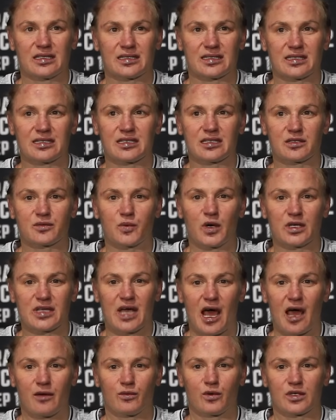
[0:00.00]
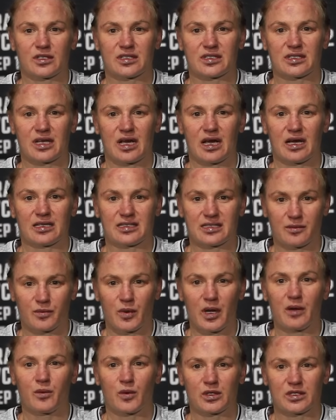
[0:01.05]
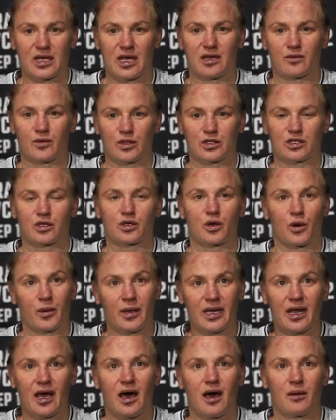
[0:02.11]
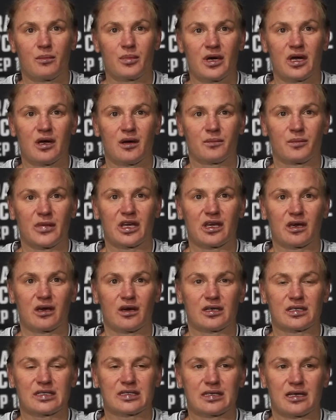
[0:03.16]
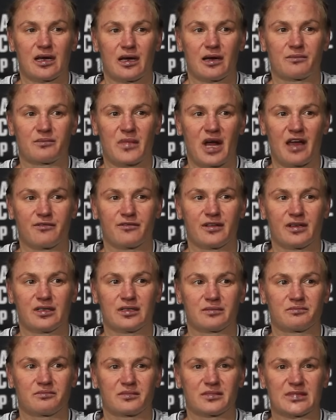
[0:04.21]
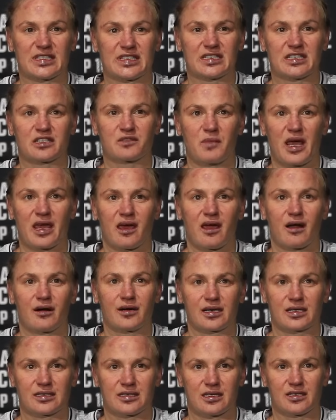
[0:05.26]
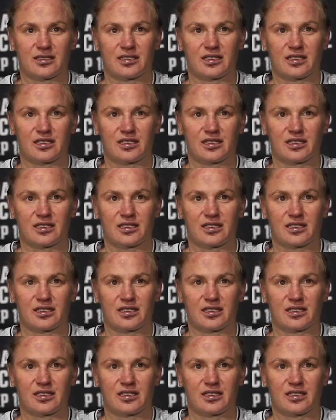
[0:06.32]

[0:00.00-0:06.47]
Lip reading: This is what I was, the way what I was growing up, because I feel this is my character.